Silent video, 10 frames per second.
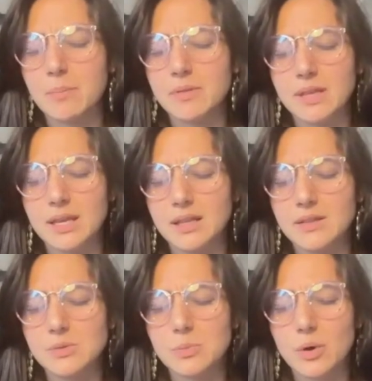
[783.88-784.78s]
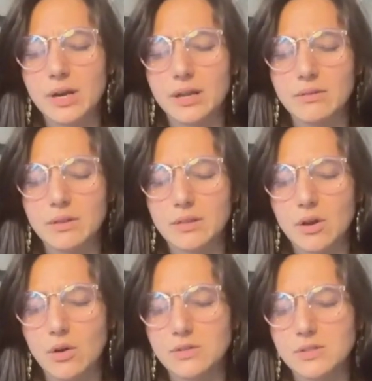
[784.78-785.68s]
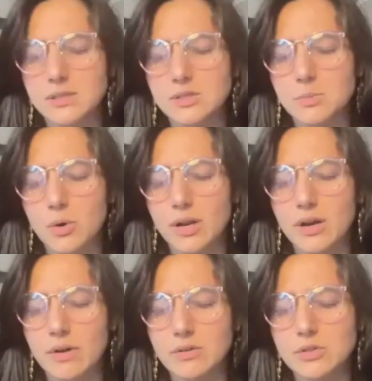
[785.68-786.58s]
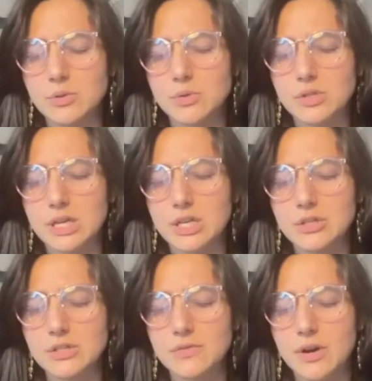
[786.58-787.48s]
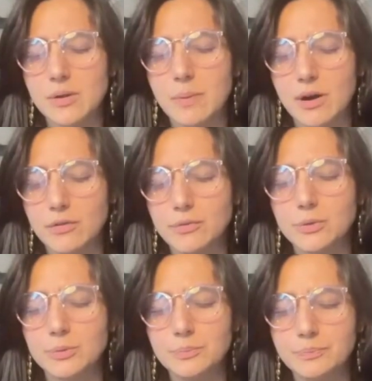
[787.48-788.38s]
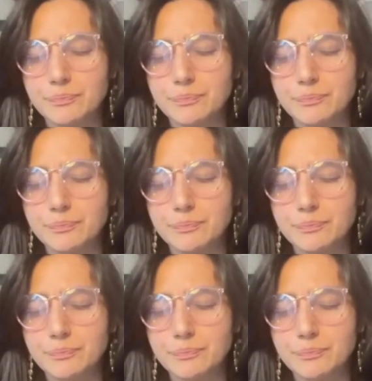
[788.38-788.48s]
up in the healing this morning, the hot seat this morning around dissociation. It's a very powerful,